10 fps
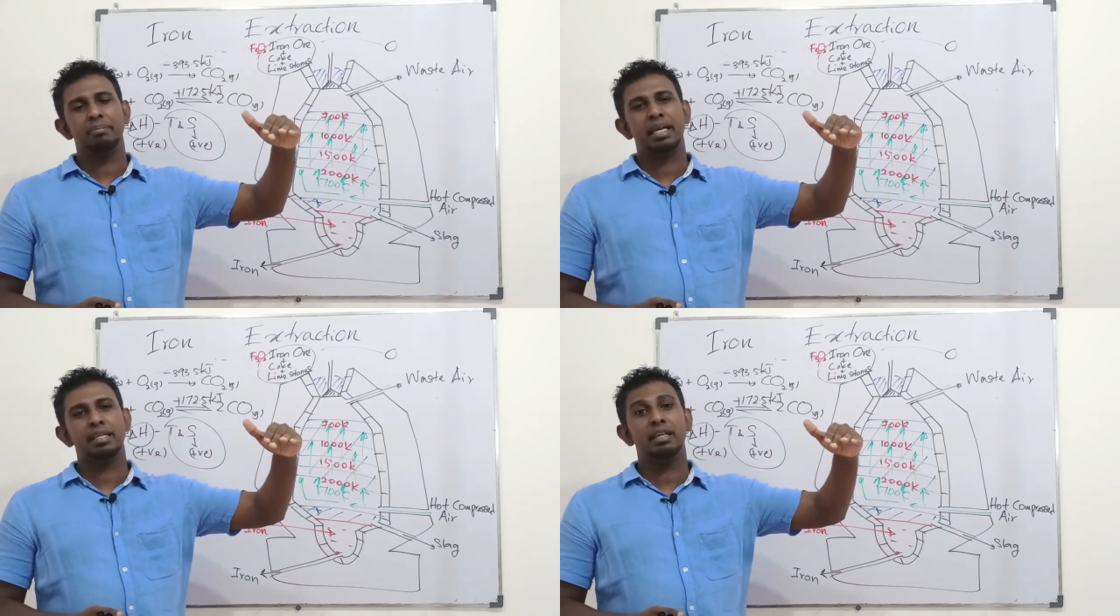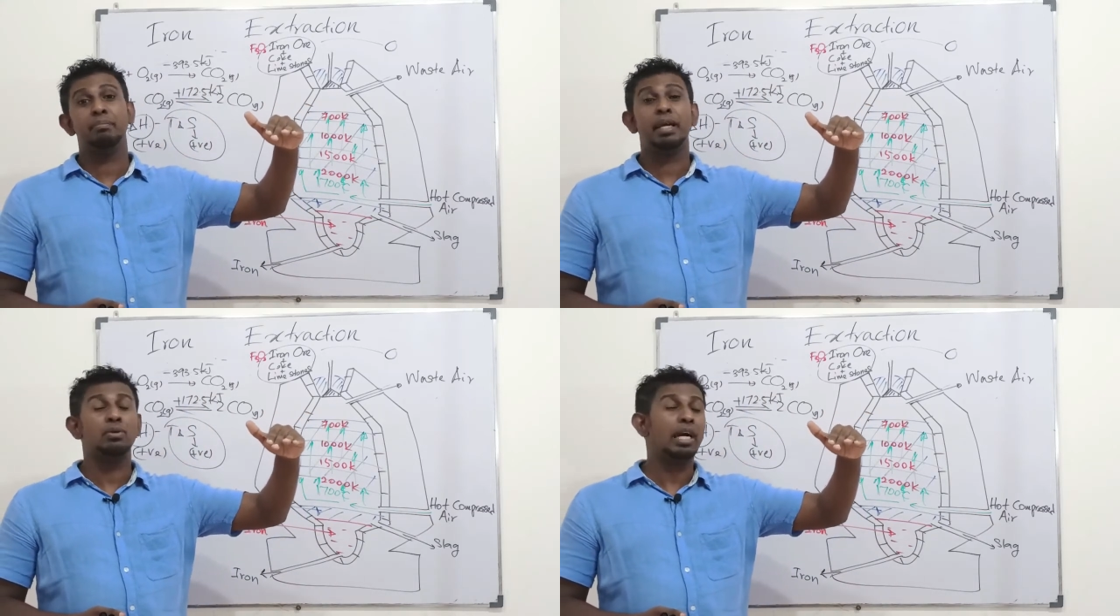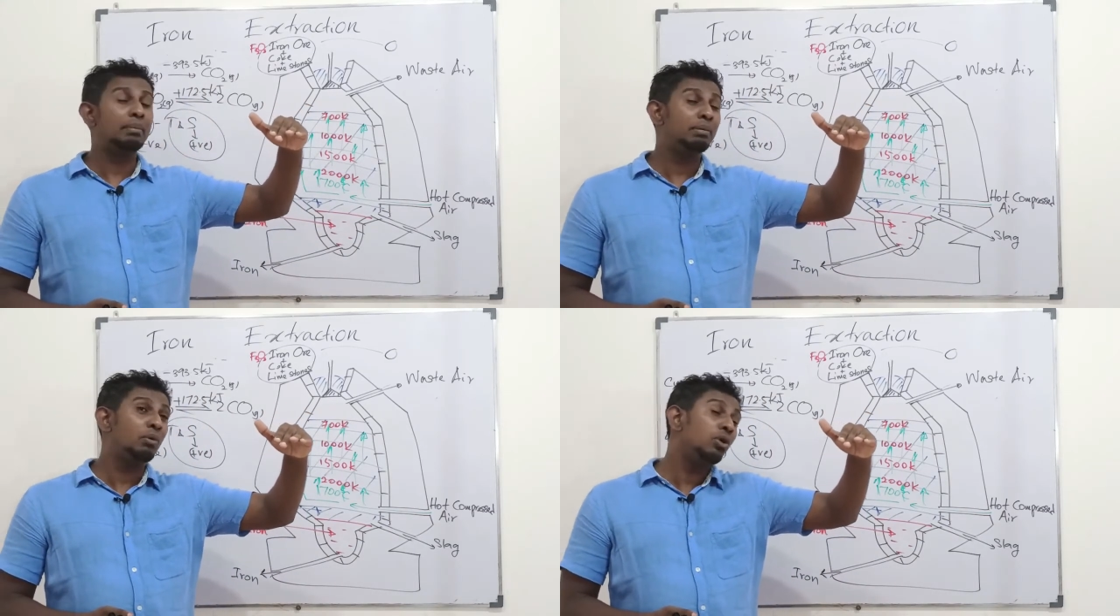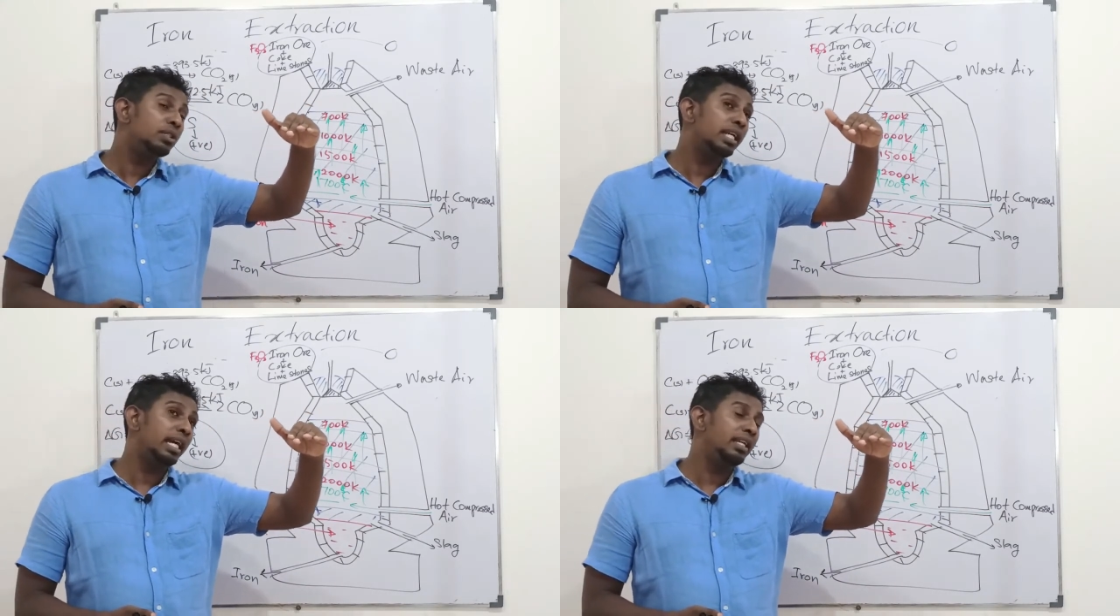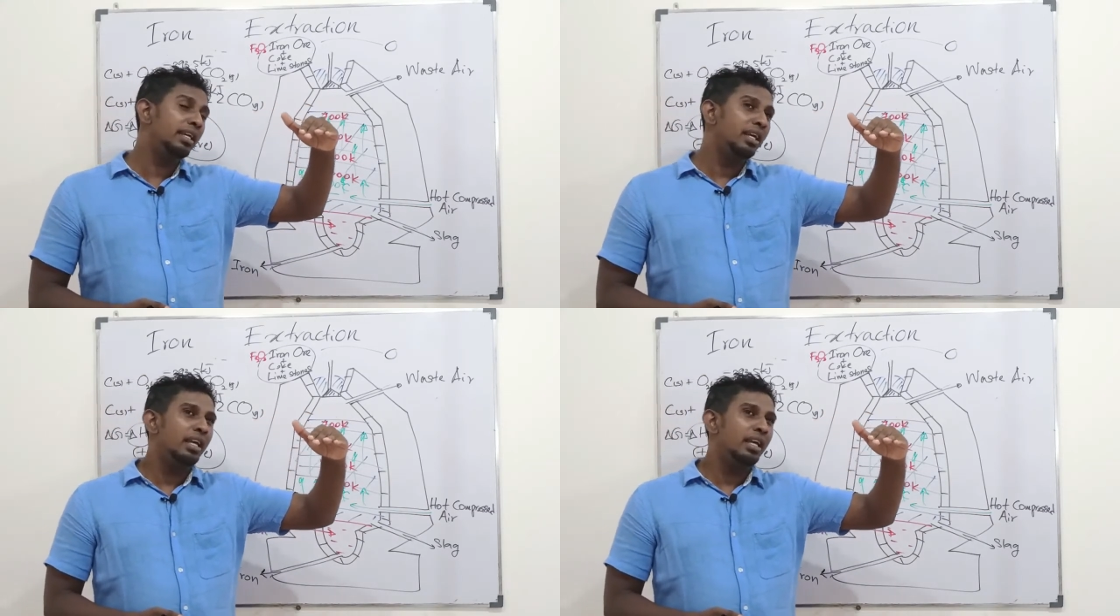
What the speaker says: but compared to carbon monoxide,